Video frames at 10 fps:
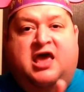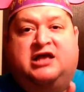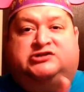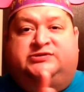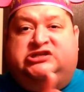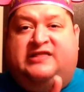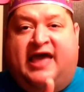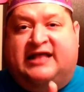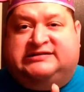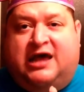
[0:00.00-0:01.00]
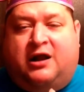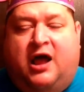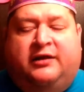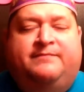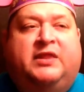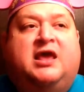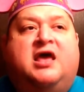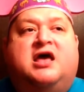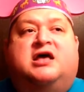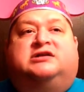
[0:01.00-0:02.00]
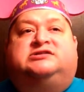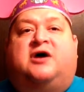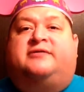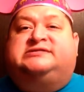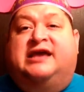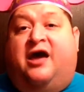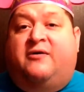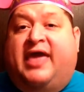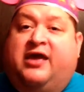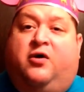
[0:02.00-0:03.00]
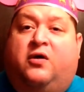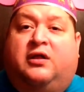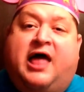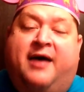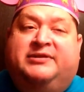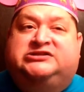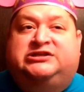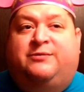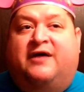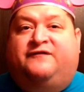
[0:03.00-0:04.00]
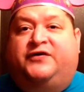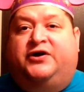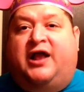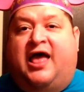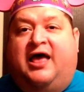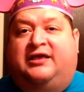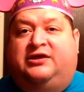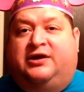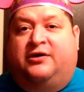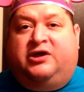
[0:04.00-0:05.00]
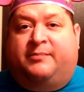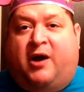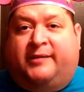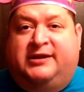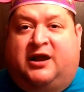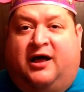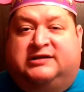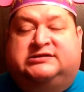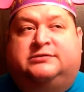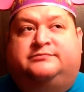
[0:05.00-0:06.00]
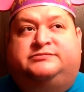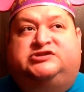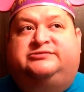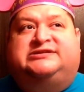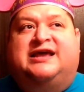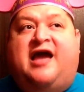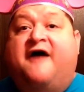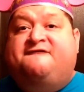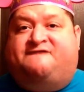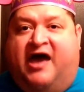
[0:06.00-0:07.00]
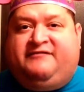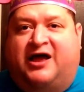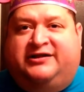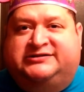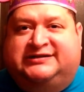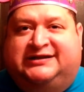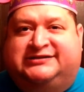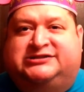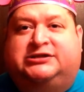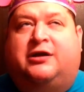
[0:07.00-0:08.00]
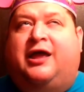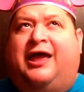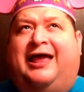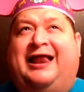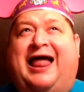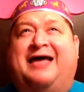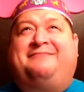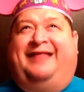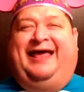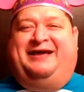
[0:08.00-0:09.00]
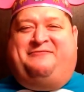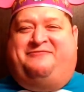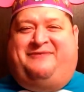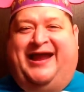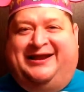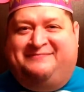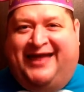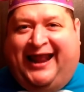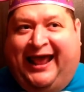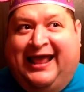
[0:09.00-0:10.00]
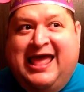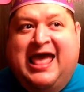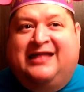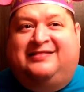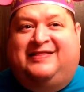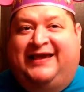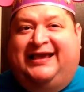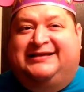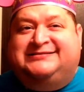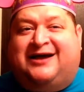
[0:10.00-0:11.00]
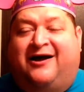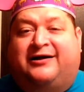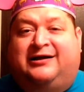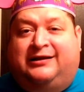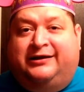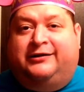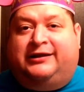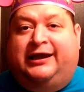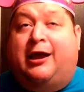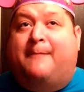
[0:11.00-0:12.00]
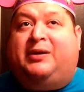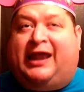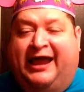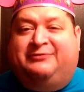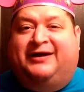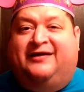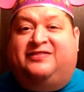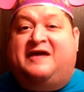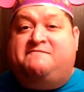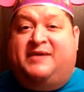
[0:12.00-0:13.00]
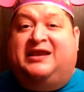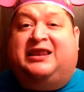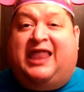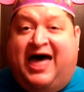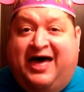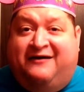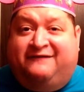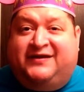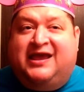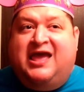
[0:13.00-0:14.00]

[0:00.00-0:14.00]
switching the heads out on. So I was like, okay, cool. How much do you want for, you know, your Barbie dolls? She was like $5 each. I'm like, wait a minute. These are clearly played with. They've been loved.